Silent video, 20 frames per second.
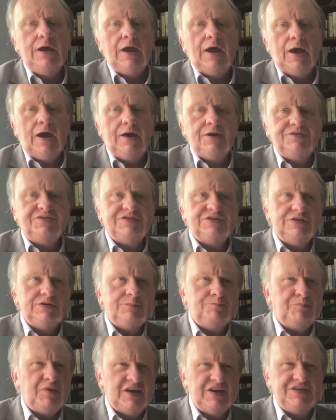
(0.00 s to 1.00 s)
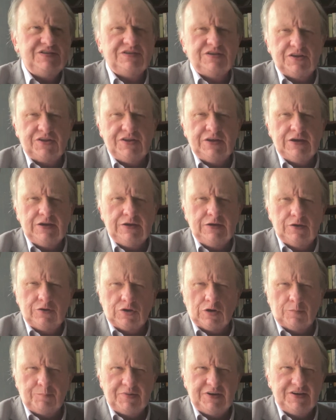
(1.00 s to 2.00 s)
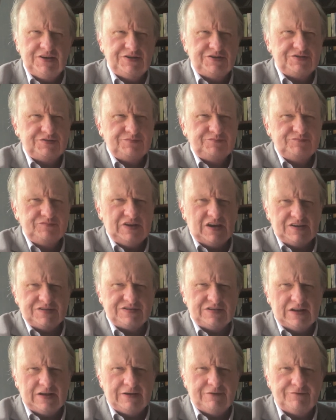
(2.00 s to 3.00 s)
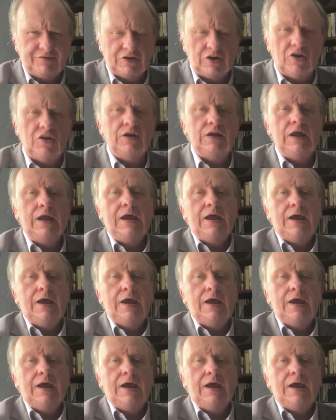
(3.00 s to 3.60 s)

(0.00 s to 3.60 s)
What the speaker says: how to paste the thing you copied yesterday and forgot,